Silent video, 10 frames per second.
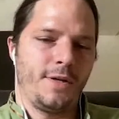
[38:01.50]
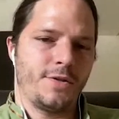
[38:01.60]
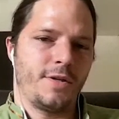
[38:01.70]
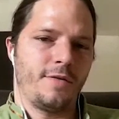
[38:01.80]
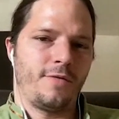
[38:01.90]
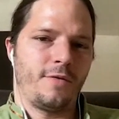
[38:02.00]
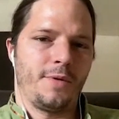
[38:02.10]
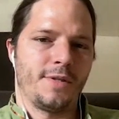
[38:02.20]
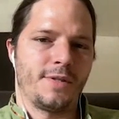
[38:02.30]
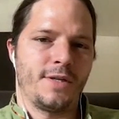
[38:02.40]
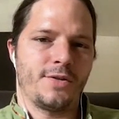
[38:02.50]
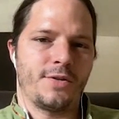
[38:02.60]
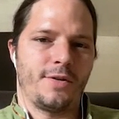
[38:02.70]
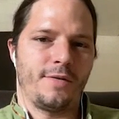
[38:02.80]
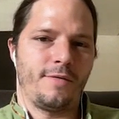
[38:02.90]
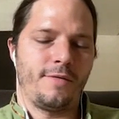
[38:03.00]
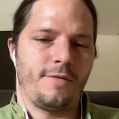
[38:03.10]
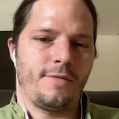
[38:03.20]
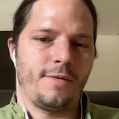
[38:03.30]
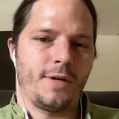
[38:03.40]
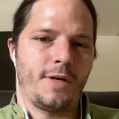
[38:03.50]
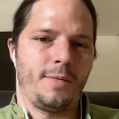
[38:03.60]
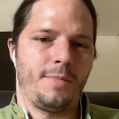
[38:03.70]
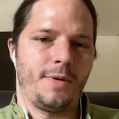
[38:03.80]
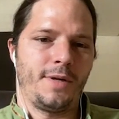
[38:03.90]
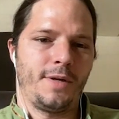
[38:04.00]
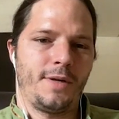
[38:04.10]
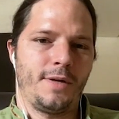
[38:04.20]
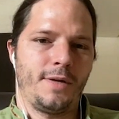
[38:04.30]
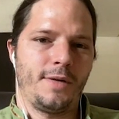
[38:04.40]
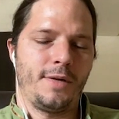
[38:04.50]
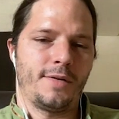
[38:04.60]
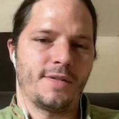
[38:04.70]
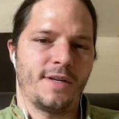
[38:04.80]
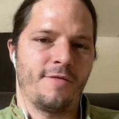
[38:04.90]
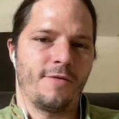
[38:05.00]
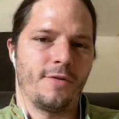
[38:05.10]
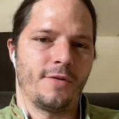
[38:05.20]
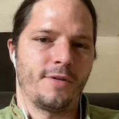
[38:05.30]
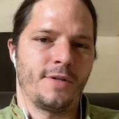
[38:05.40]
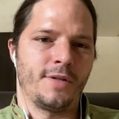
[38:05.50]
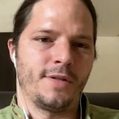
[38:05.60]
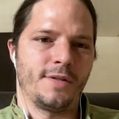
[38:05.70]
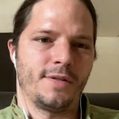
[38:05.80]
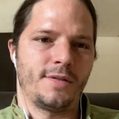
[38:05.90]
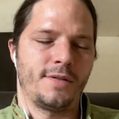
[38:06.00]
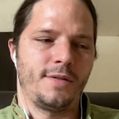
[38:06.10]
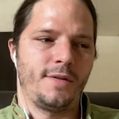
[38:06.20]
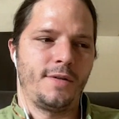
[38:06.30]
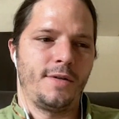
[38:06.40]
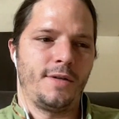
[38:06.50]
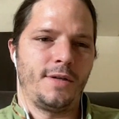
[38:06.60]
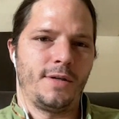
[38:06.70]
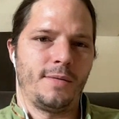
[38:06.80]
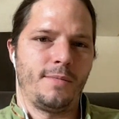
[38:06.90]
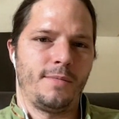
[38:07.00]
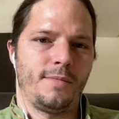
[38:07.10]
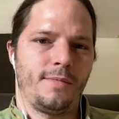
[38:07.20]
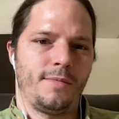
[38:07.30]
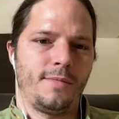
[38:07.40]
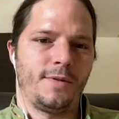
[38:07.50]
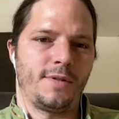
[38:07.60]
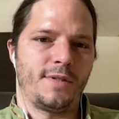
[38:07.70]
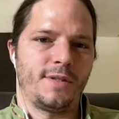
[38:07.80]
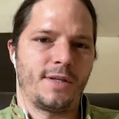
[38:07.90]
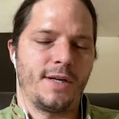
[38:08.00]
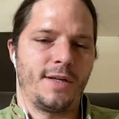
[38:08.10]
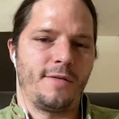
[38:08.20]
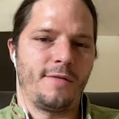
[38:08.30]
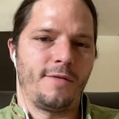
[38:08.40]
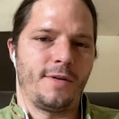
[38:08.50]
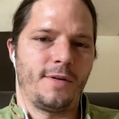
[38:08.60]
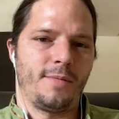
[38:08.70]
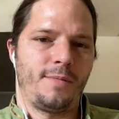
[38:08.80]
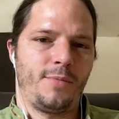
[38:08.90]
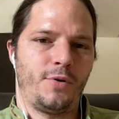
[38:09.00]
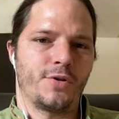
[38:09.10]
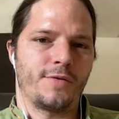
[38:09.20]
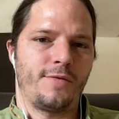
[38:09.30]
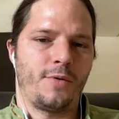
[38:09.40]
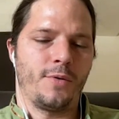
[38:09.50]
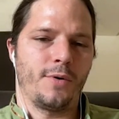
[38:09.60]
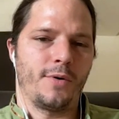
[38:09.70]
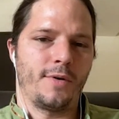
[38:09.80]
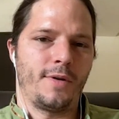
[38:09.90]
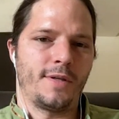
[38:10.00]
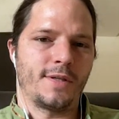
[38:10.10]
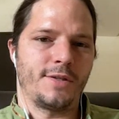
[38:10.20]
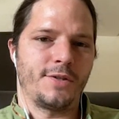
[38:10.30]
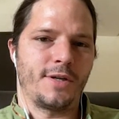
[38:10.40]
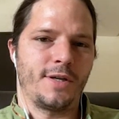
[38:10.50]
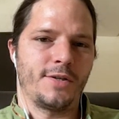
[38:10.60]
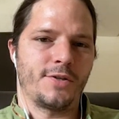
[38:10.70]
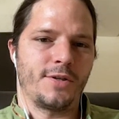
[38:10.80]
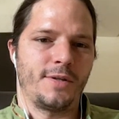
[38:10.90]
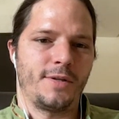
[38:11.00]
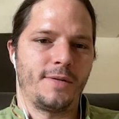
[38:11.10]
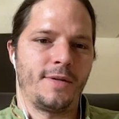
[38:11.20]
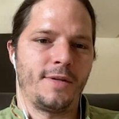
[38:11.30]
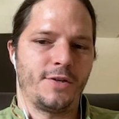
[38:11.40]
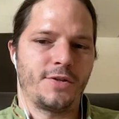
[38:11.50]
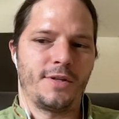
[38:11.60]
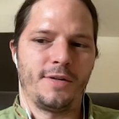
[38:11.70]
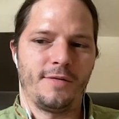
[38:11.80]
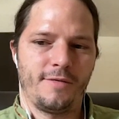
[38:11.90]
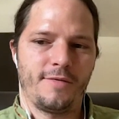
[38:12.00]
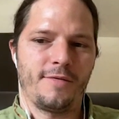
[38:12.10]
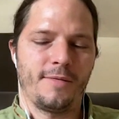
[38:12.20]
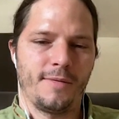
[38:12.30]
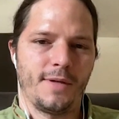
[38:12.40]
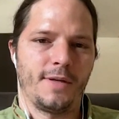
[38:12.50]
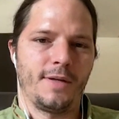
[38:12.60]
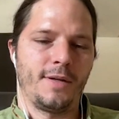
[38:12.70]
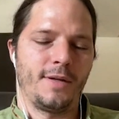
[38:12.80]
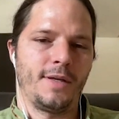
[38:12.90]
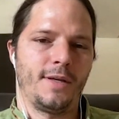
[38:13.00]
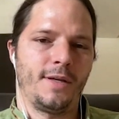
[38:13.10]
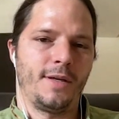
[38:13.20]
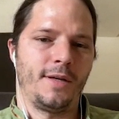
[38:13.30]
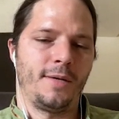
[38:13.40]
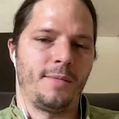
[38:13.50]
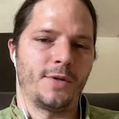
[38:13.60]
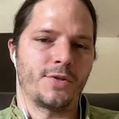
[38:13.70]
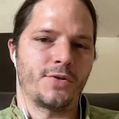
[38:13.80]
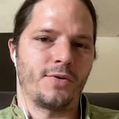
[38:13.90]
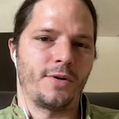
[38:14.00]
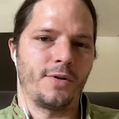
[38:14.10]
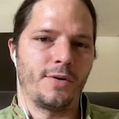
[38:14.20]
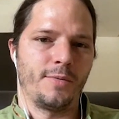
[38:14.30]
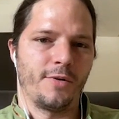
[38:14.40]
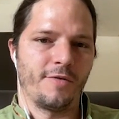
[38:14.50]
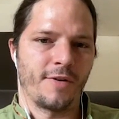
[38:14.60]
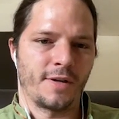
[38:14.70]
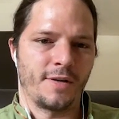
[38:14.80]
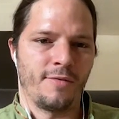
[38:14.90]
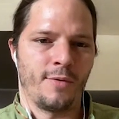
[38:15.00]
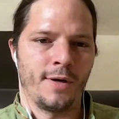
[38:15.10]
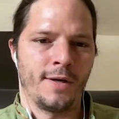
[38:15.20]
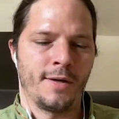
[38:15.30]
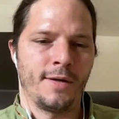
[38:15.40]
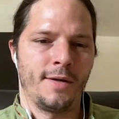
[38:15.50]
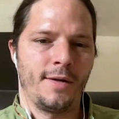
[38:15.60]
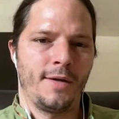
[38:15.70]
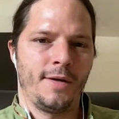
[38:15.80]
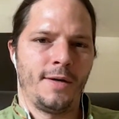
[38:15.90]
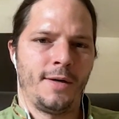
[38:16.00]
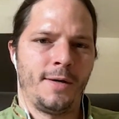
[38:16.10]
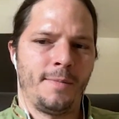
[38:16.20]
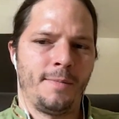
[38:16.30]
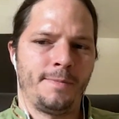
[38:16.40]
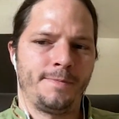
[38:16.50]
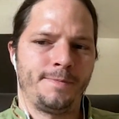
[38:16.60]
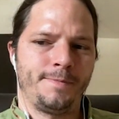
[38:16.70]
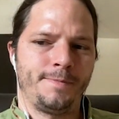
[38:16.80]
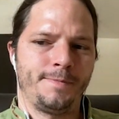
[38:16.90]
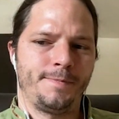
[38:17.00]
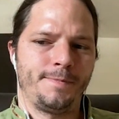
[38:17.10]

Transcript: formation and formalization of the company and this effort is um, to kind of uh, push forward this education initiative uh, in, in, in, a much stronger and more effective way. Um,